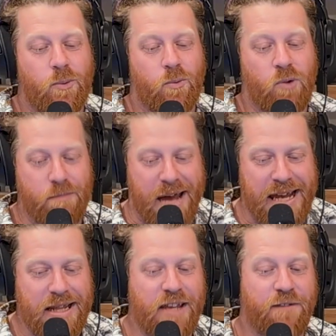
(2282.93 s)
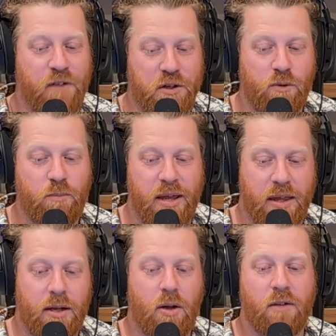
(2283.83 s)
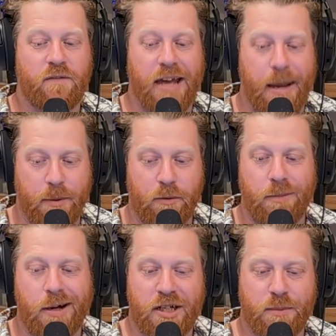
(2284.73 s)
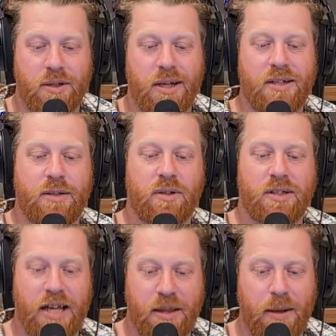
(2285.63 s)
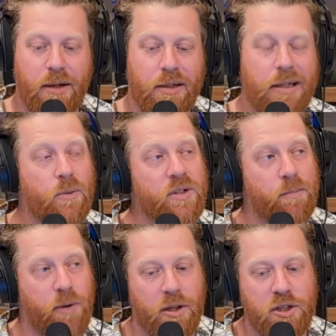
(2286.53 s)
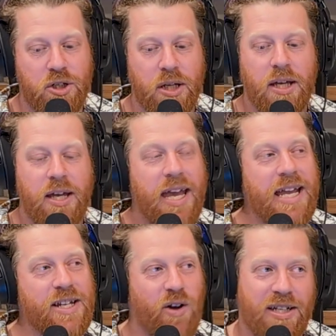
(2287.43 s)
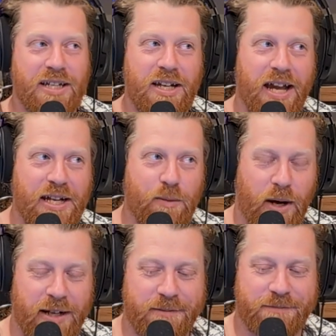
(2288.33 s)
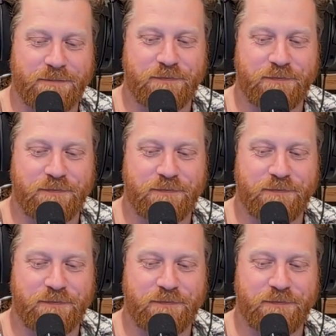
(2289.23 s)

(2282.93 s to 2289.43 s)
remain the official method of capital punishment until the death penalty was abolished in 1981.